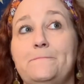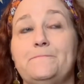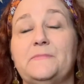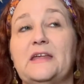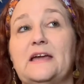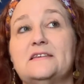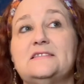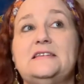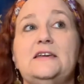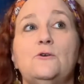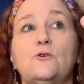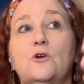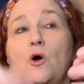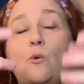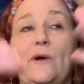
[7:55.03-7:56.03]
Like I see her
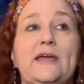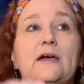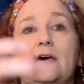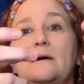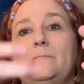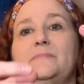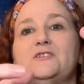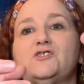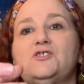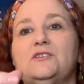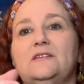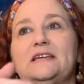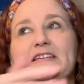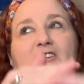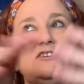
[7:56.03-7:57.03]
going up,
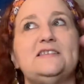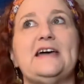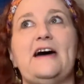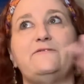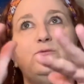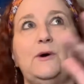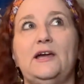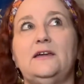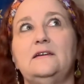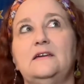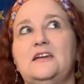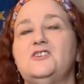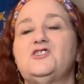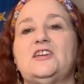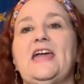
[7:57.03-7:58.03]
but she's halfway
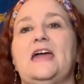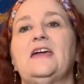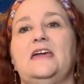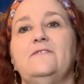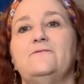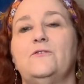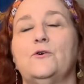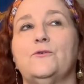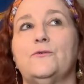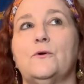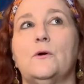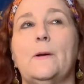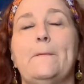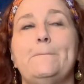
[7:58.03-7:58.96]
and she can't get further.